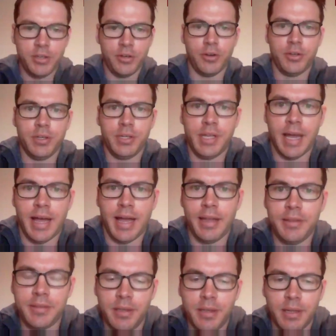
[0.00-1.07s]
you're a good
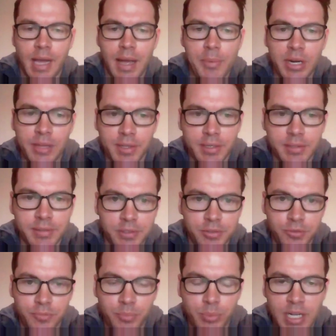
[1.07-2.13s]
guy to comment on this
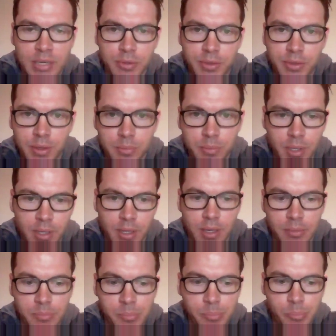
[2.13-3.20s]
since you've played with him
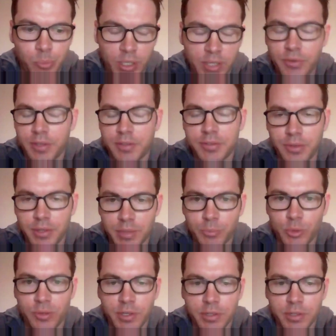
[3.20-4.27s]
uh, previously
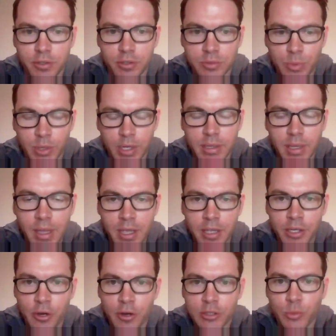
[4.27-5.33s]
in previous years, but
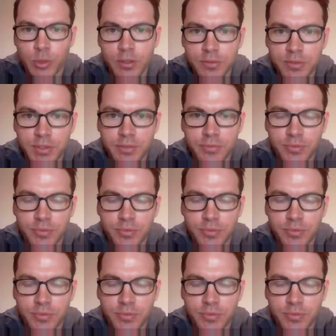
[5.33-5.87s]
curious what you've seen